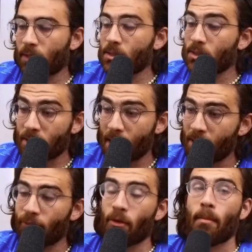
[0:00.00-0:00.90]
a
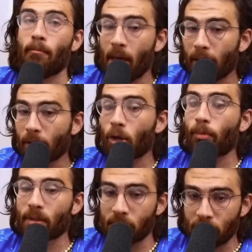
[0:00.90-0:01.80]
safe medical
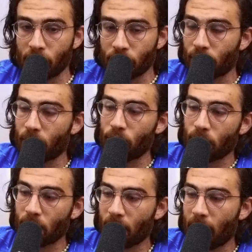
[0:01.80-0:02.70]
procedure that you
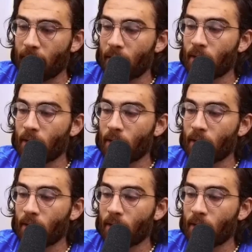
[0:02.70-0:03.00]
can get